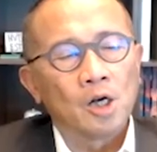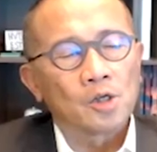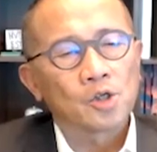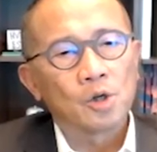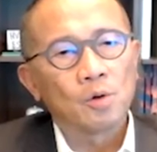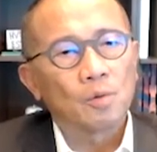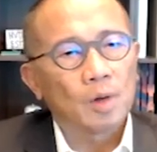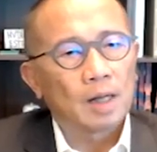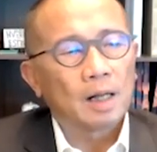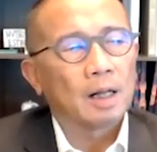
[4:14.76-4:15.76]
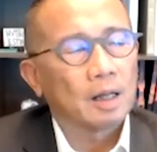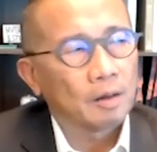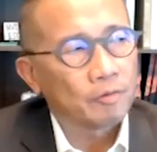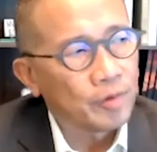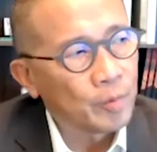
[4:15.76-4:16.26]
So
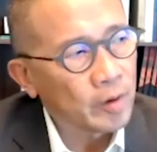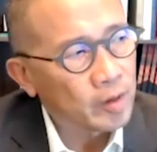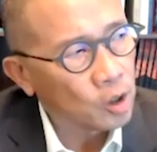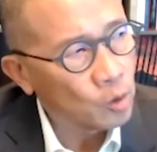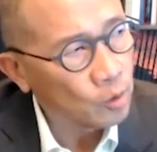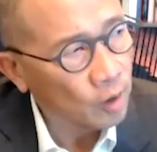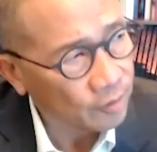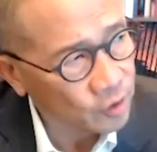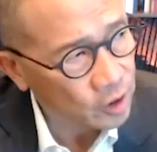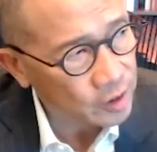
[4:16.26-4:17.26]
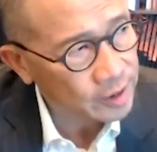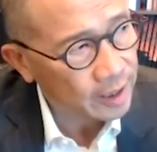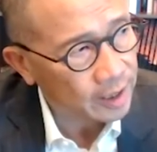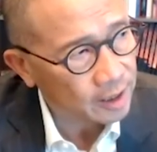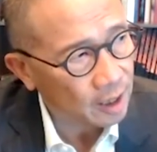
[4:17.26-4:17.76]
from what you have just
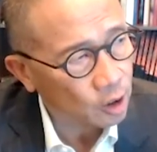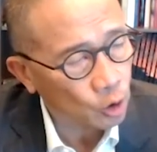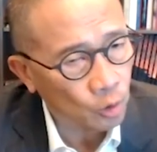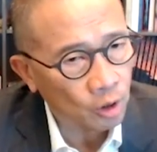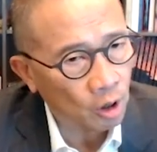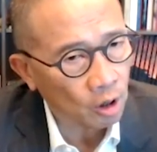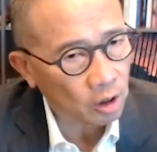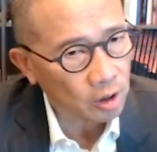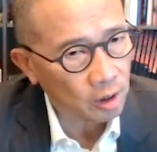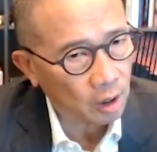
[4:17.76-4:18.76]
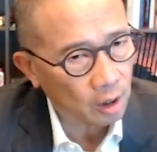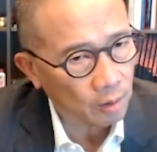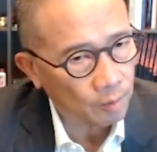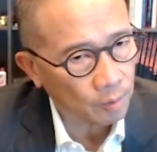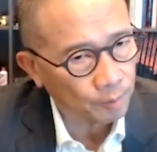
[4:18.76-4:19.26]
said, you are not
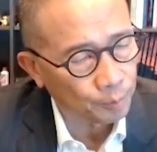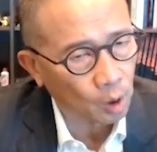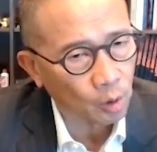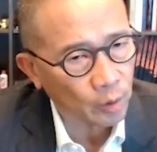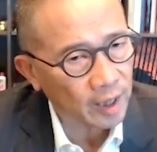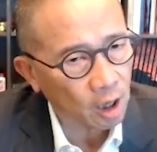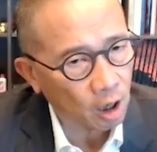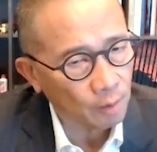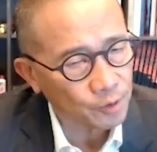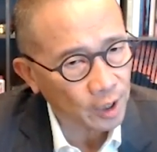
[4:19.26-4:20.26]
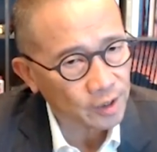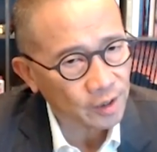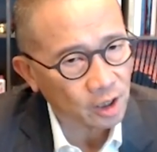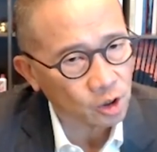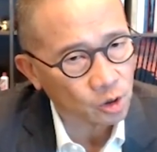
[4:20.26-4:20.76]
borrowing objects
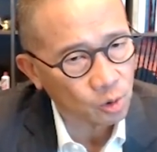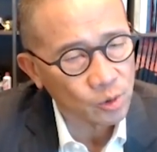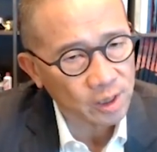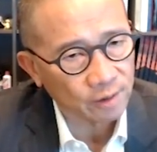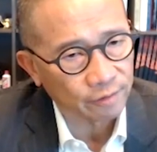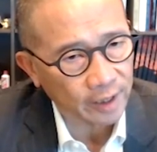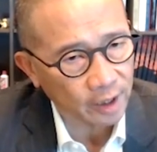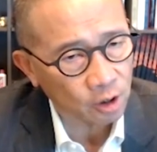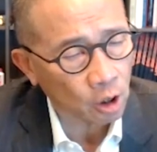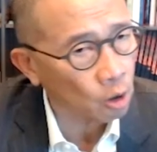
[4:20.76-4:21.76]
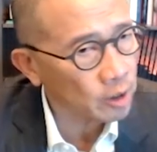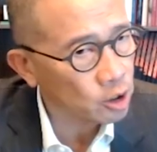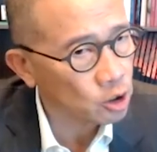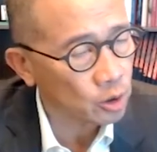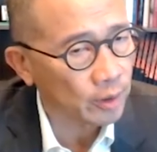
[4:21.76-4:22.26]
exclusively. You're not only
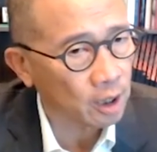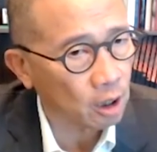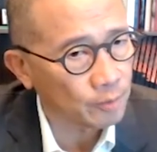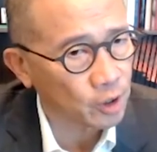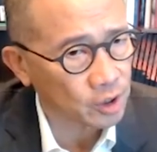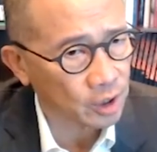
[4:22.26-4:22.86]
showing objects